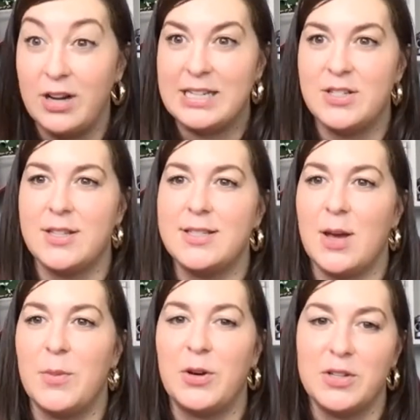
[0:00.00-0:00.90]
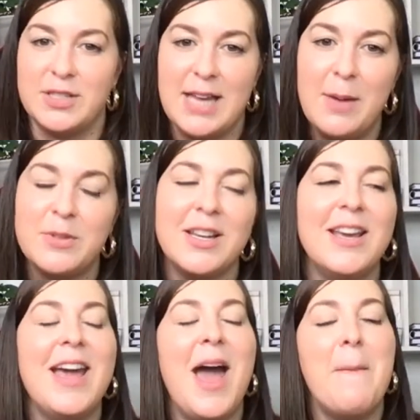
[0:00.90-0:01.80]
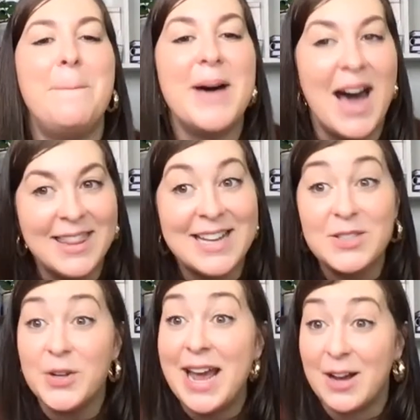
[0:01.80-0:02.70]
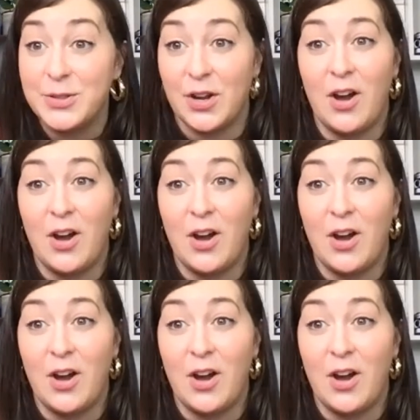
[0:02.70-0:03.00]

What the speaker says: into the Selma concept, but that's on alto.